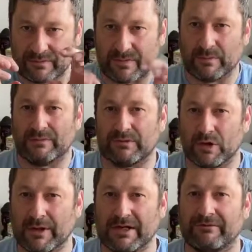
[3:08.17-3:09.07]
we're
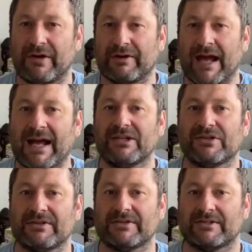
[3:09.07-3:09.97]
looking at very
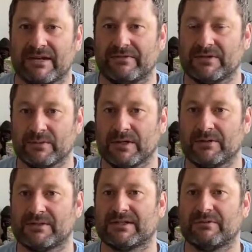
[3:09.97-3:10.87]
ancient stuff as well,
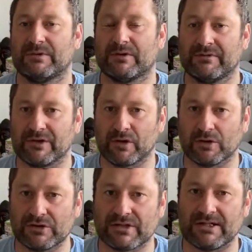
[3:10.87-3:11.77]
stuff we're not even
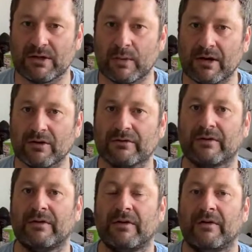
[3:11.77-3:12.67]
consciously aware of,
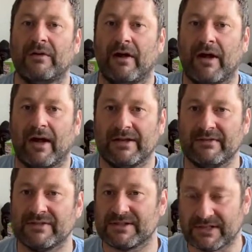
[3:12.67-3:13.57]
and
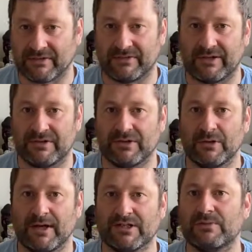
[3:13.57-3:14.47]
even stuff that the New
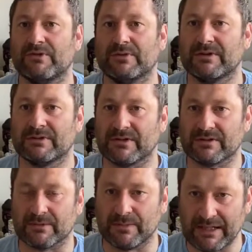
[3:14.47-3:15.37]
Age movement is
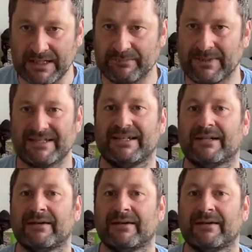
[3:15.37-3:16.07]
completely missing.